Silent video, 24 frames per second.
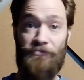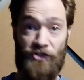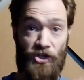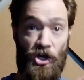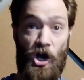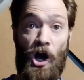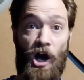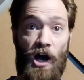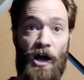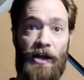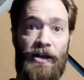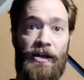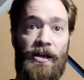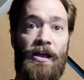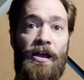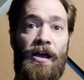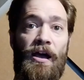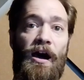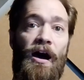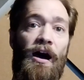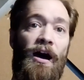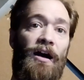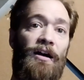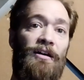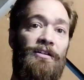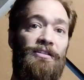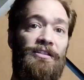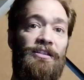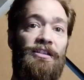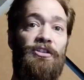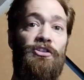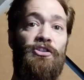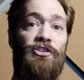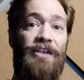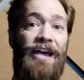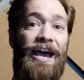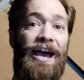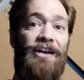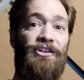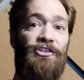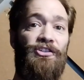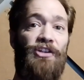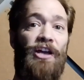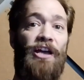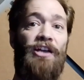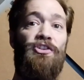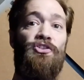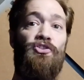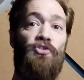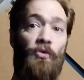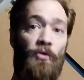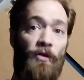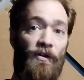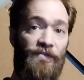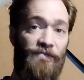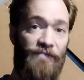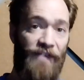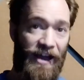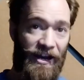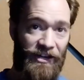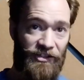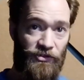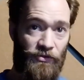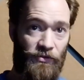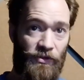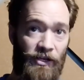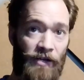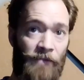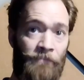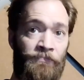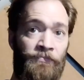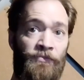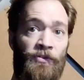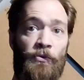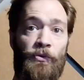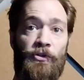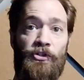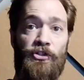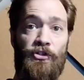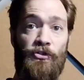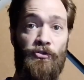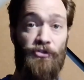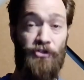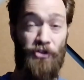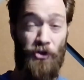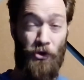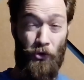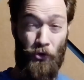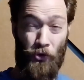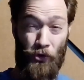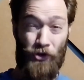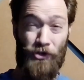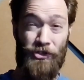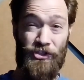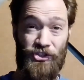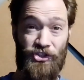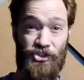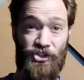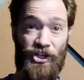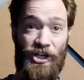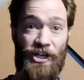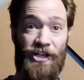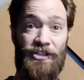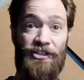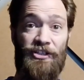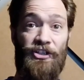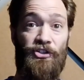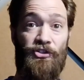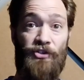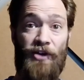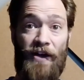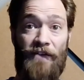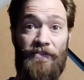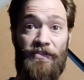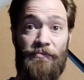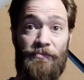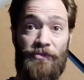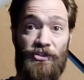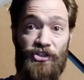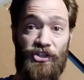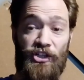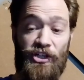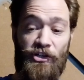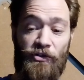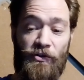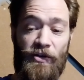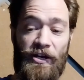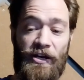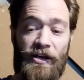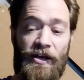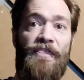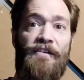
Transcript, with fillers: gone Hoxie Sash and Door Factory, which used a horse gin to drive the machinery.